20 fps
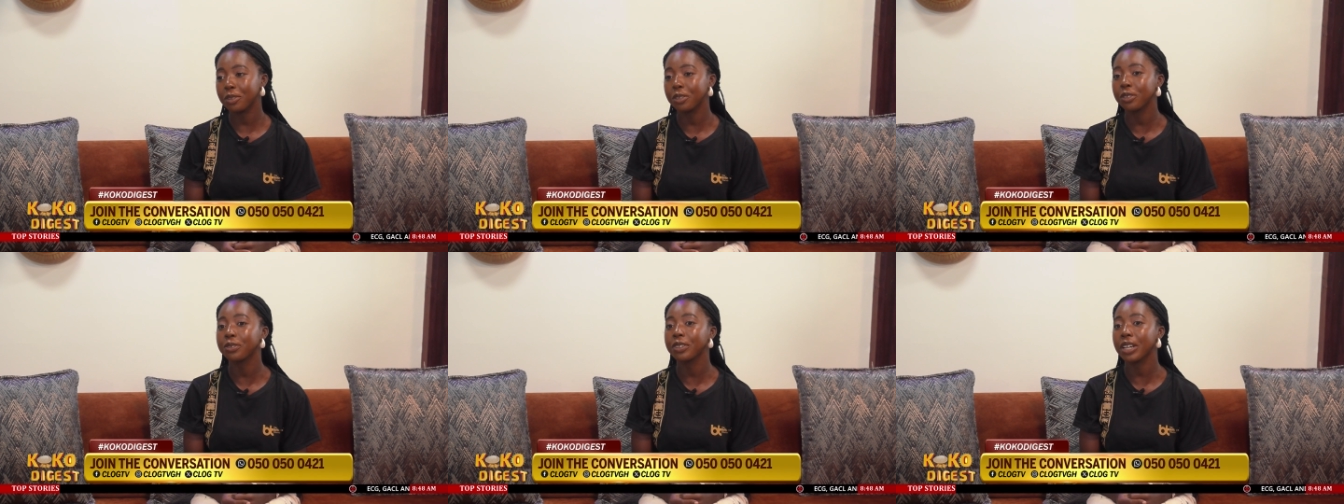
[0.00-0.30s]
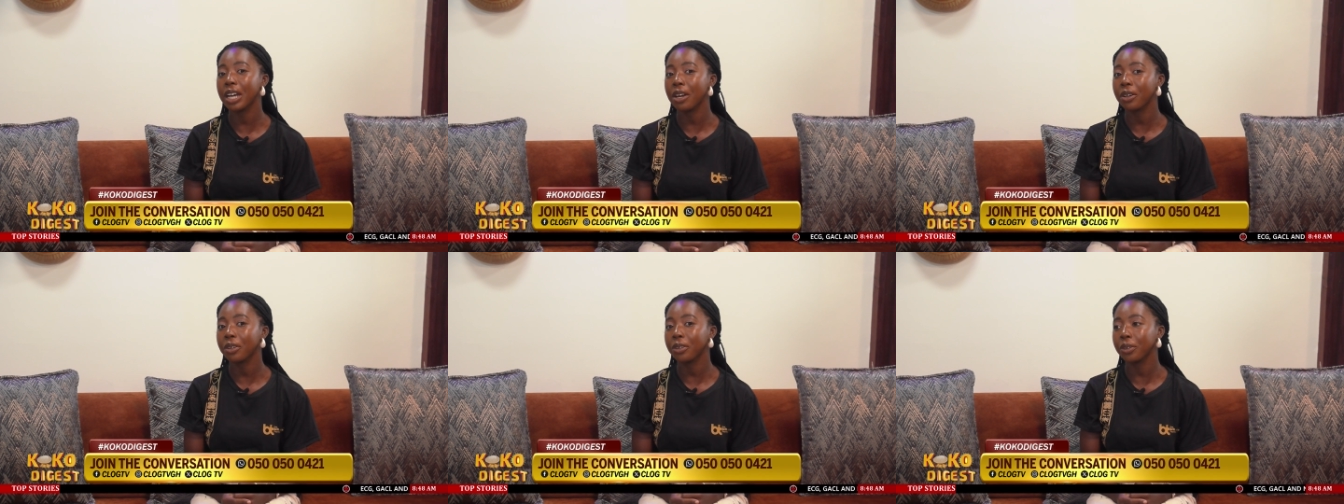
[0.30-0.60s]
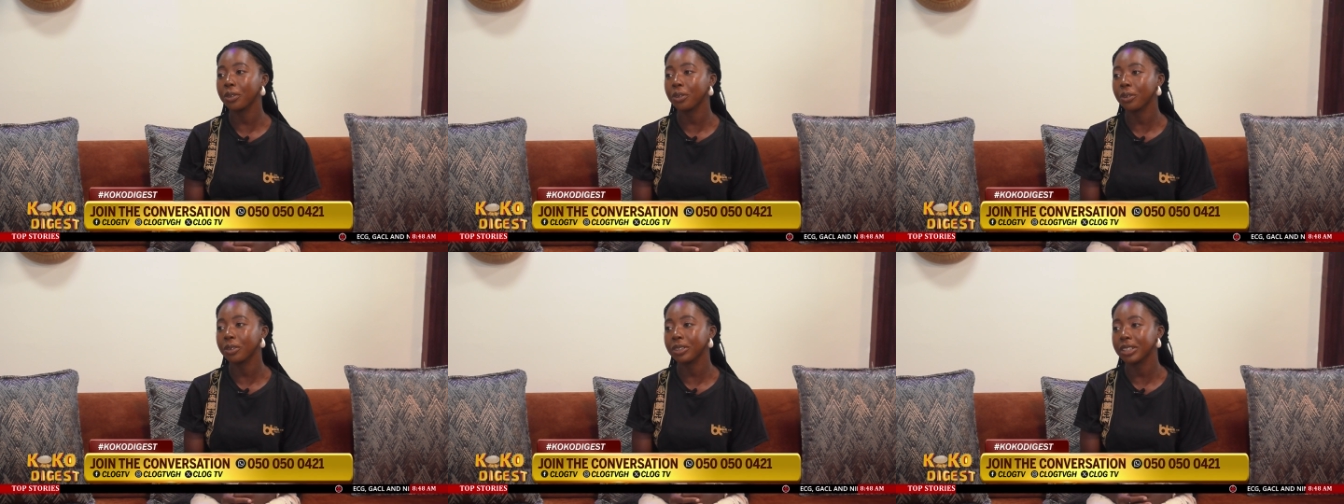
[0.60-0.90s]
have to mm-hmm.
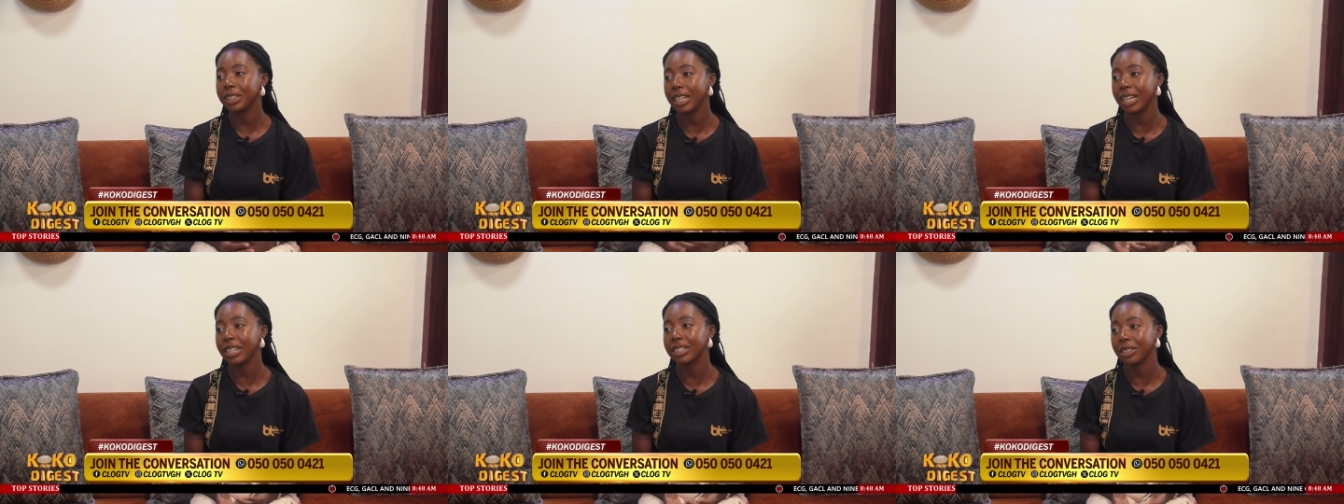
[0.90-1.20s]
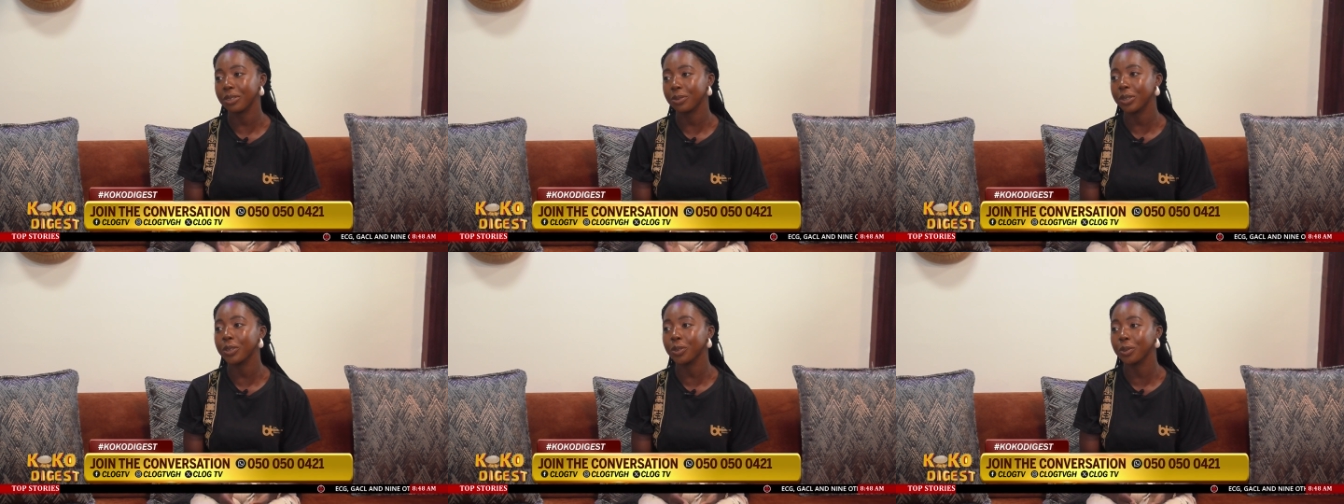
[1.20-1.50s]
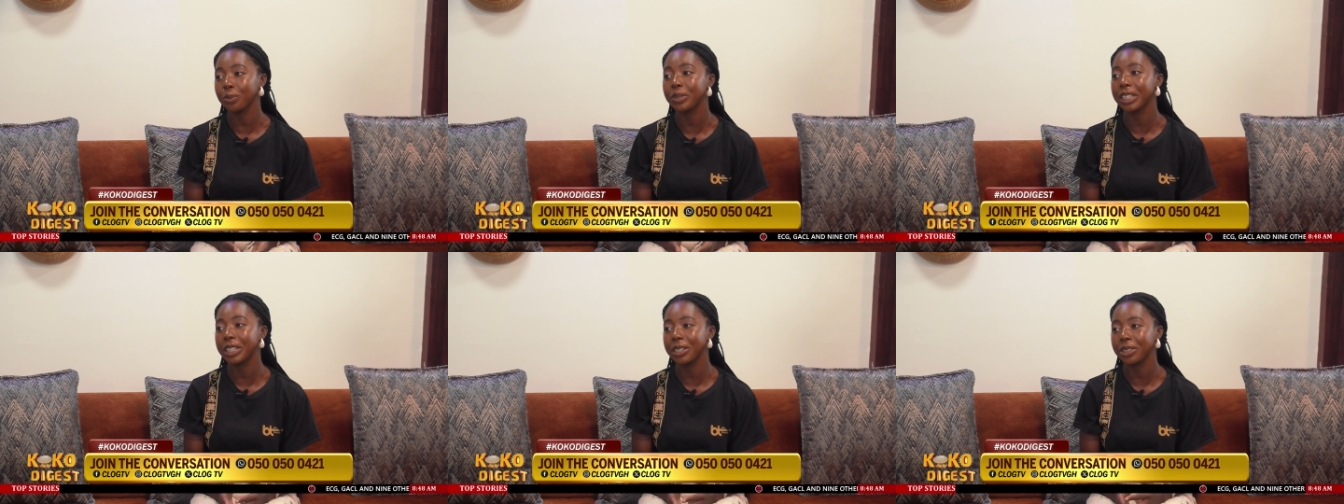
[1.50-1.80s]
file your taxes,
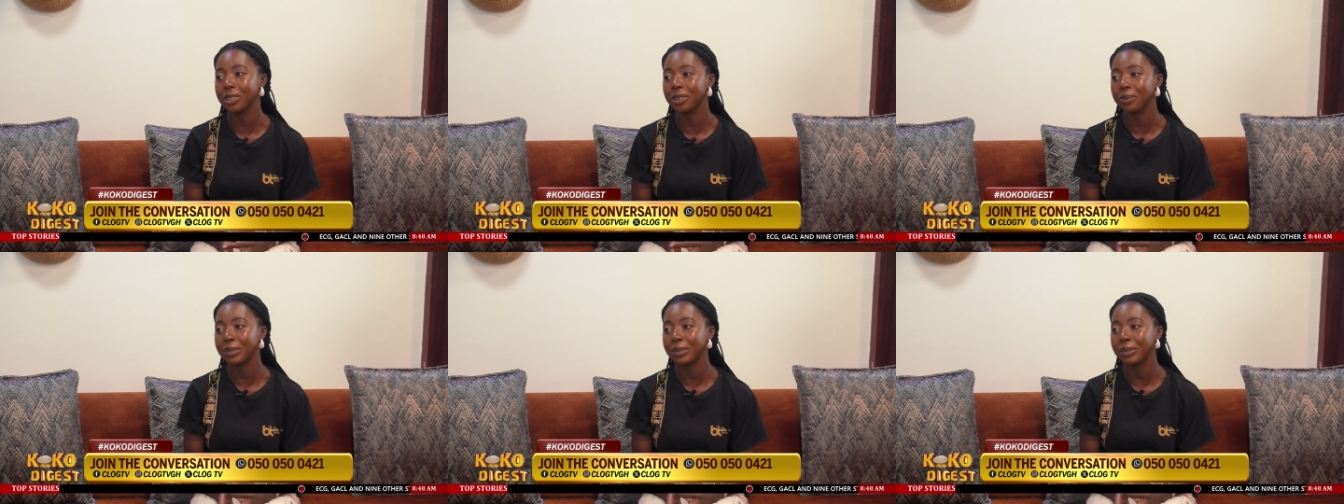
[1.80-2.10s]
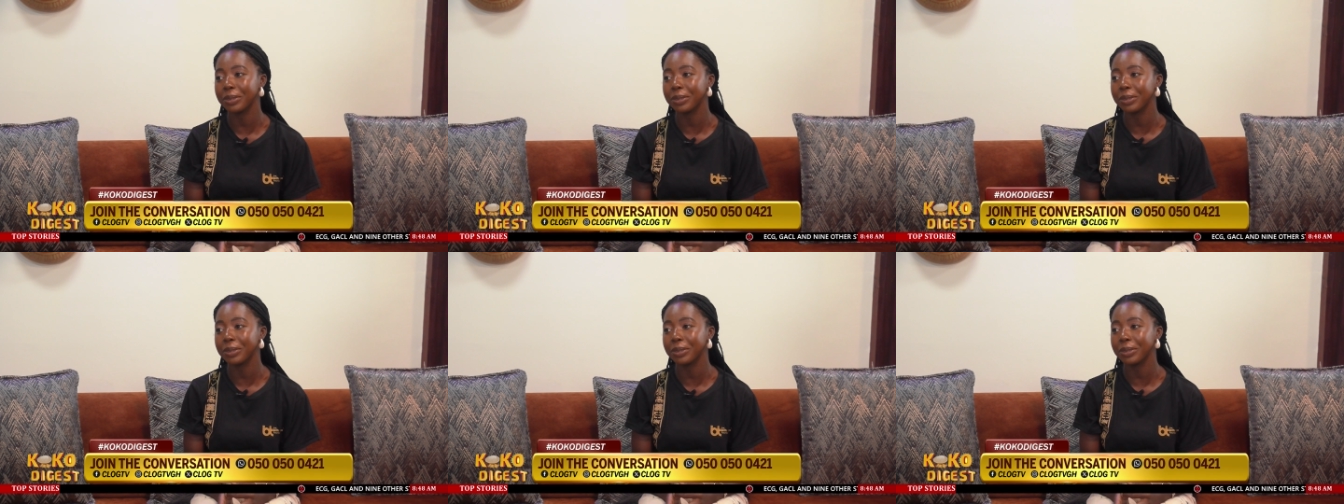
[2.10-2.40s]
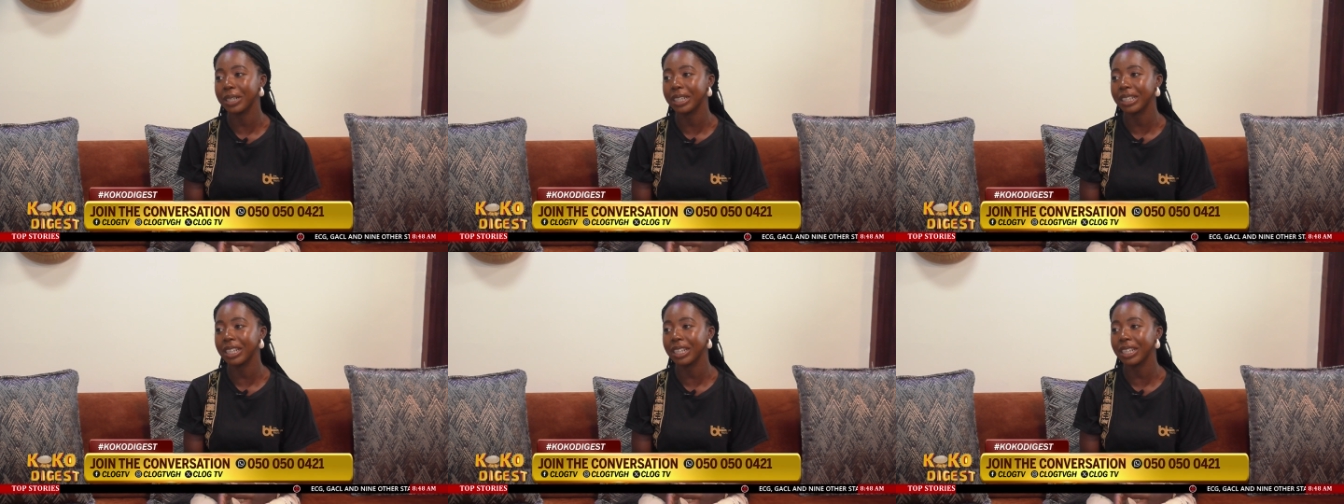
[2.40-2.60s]
which will be nil nil.